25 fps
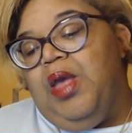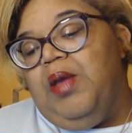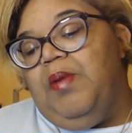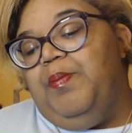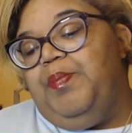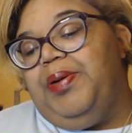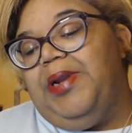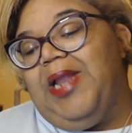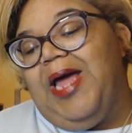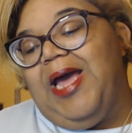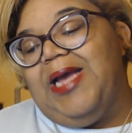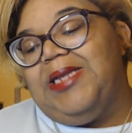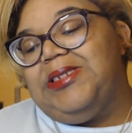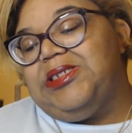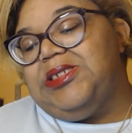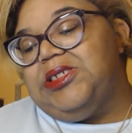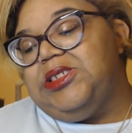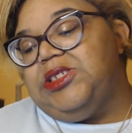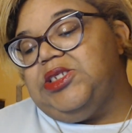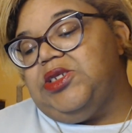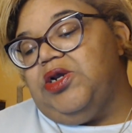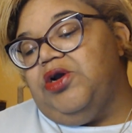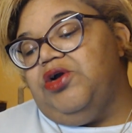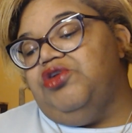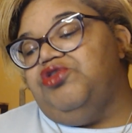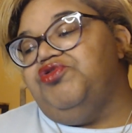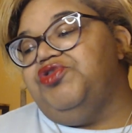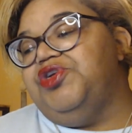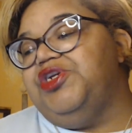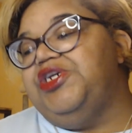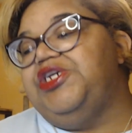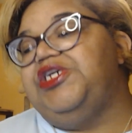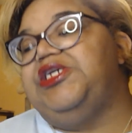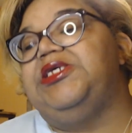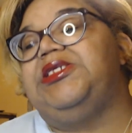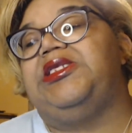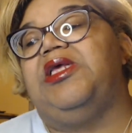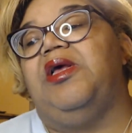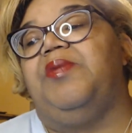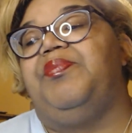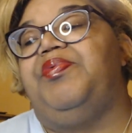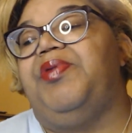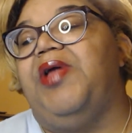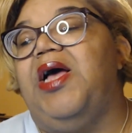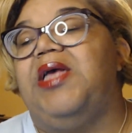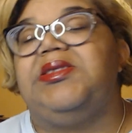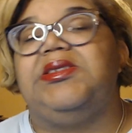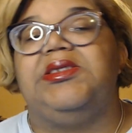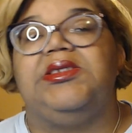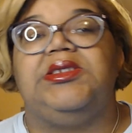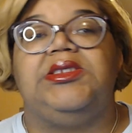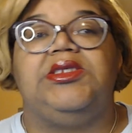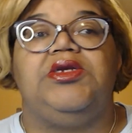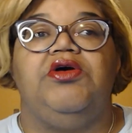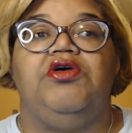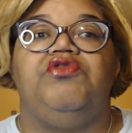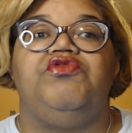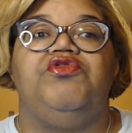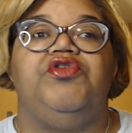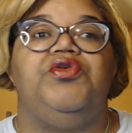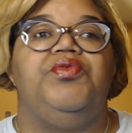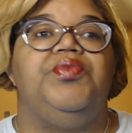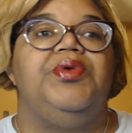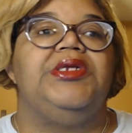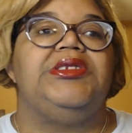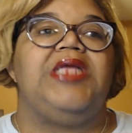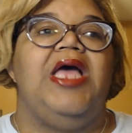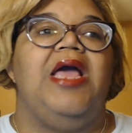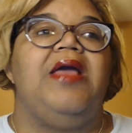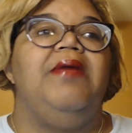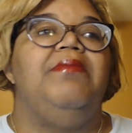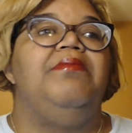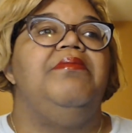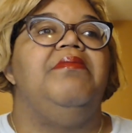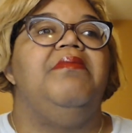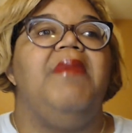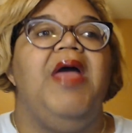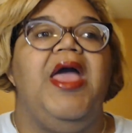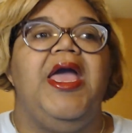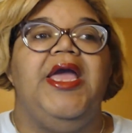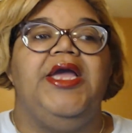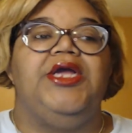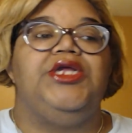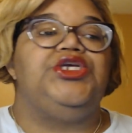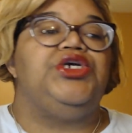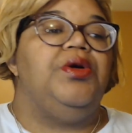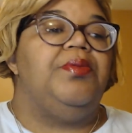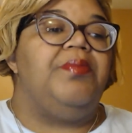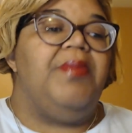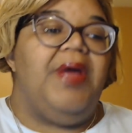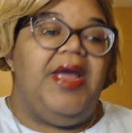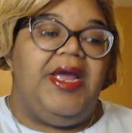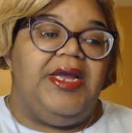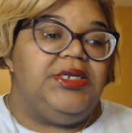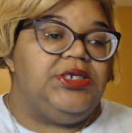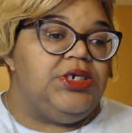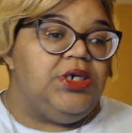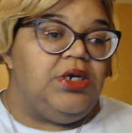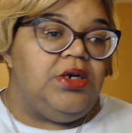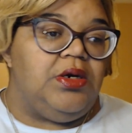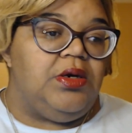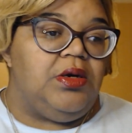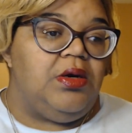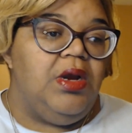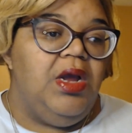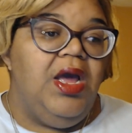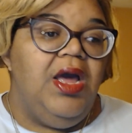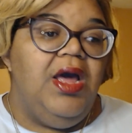Plastic surgery. She said plastic surgery was a major, major